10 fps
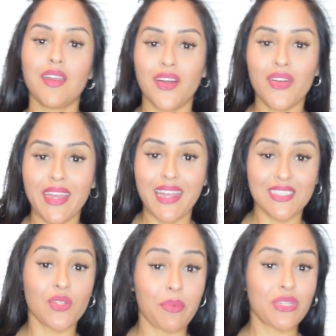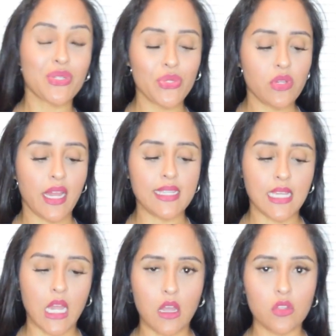Okay guys, so I'm gonna show you guys
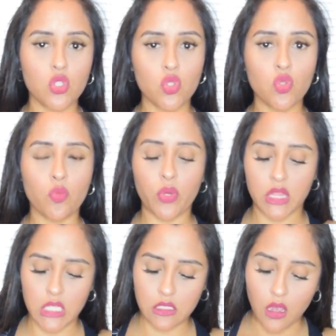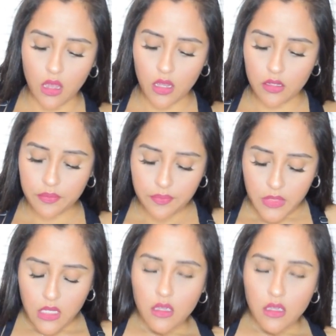how to put this on.